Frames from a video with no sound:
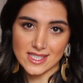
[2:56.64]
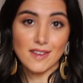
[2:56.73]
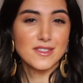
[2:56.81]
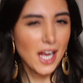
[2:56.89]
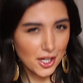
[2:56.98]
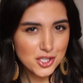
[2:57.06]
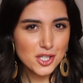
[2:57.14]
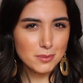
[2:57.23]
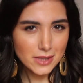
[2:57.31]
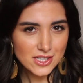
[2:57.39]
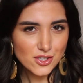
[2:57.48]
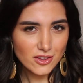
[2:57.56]
I've touched a
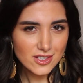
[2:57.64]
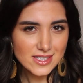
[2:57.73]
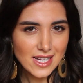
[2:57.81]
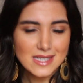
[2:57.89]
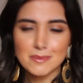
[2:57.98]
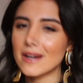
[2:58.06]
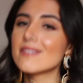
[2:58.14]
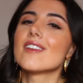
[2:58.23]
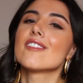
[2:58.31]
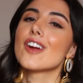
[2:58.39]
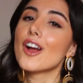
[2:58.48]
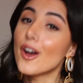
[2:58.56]
blazer this nice, but I've
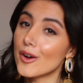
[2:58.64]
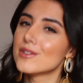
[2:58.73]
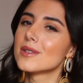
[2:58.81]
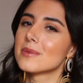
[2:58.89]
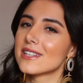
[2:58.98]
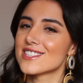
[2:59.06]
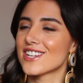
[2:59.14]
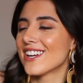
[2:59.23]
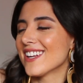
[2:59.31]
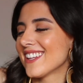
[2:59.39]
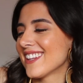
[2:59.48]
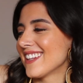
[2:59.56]
never owned a blazer
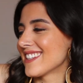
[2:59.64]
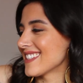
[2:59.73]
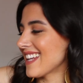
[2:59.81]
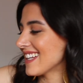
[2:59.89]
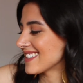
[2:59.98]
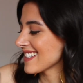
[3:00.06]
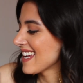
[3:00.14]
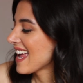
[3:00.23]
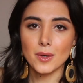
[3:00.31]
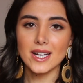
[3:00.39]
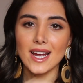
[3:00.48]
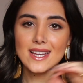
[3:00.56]
this nice.
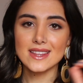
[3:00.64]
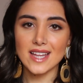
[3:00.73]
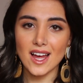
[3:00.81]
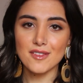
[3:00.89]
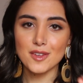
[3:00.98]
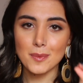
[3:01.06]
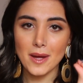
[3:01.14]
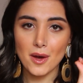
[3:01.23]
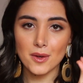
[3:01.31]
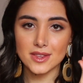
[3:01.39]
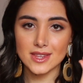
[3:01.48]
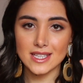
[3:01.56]
What I love
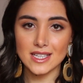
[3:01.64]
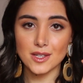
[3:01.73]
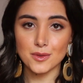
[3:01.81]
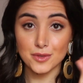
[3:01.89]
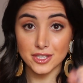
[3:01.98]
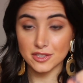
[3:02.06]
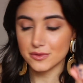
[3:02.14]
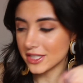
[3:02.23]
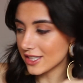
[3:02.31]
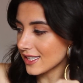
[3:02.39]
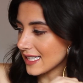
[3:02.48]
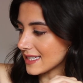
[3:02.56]
about the Realreal